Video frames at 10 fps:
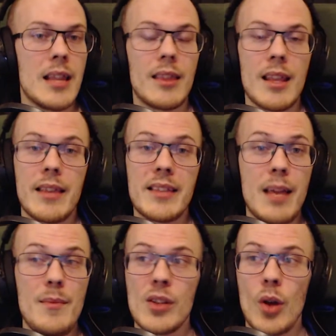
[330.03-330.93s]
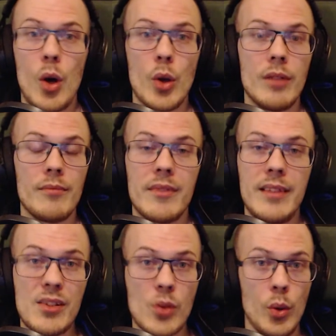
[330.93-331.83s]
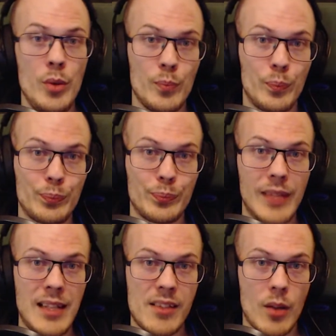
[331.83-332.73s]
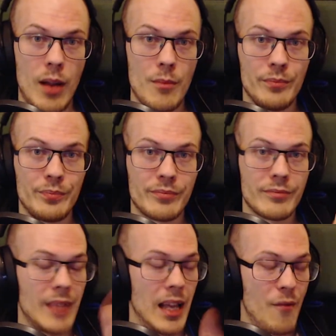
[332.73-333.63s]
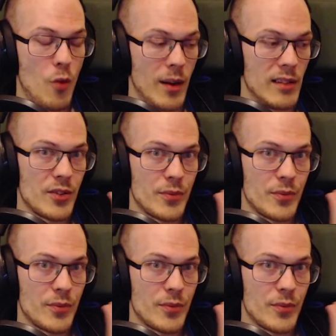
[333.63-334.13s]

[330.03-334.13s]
The same is on Discord, Instagram, and everywhere else.